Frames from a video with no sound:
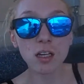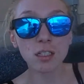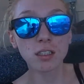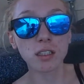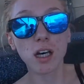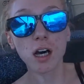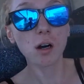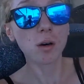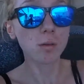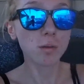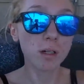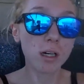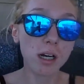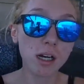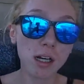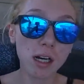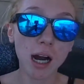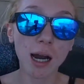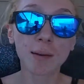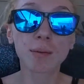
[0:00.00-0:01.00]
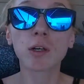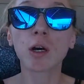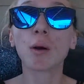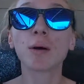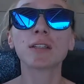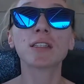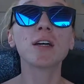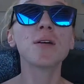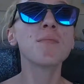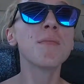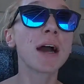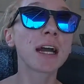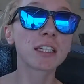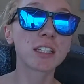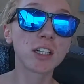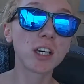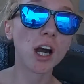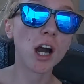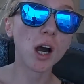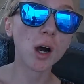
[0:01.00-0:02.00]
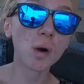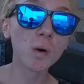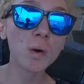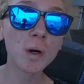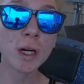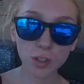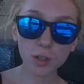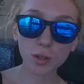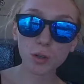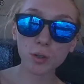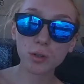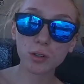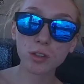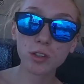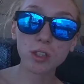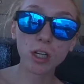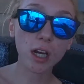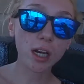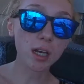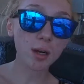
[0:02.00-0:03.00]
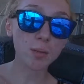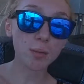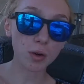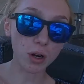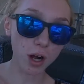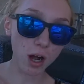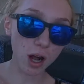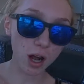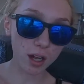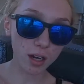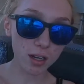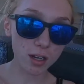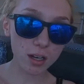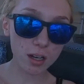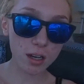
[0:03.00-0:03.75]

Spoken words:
So I'm going to Mexico to study abroad.